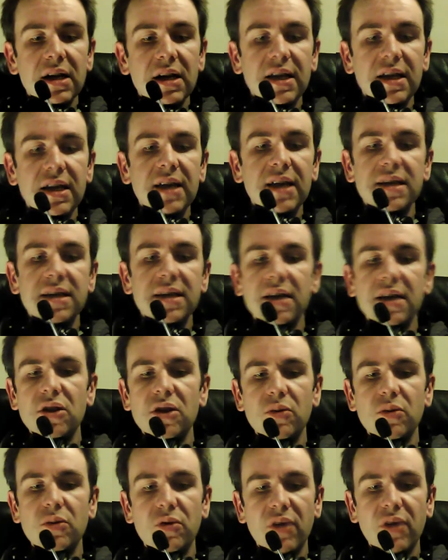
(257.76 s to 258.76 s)
Deus Ex
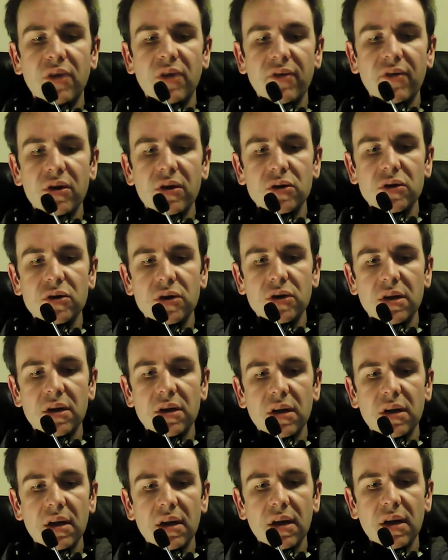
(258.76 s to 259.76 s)
Human Revolution.
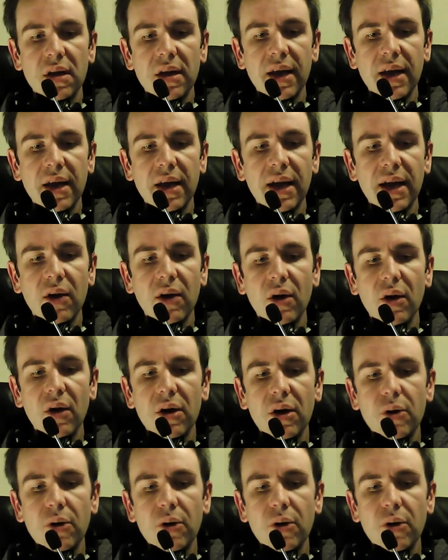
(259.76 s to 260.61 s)
Now,